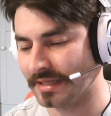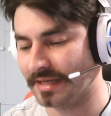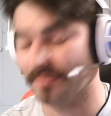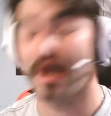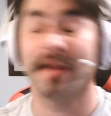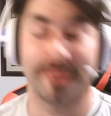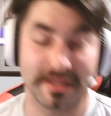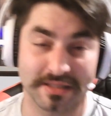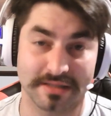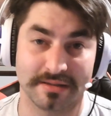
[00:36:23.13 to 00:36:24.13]
in my
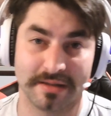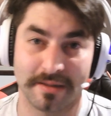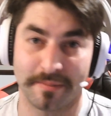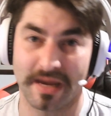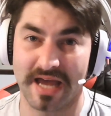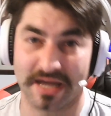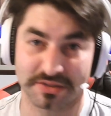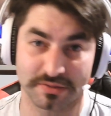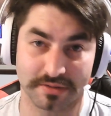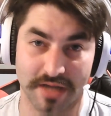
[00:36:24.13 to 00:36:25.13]
opinion, by
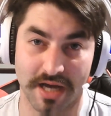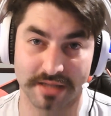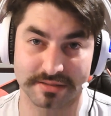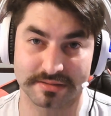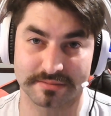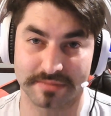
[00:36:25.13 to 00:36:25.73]
actual gods,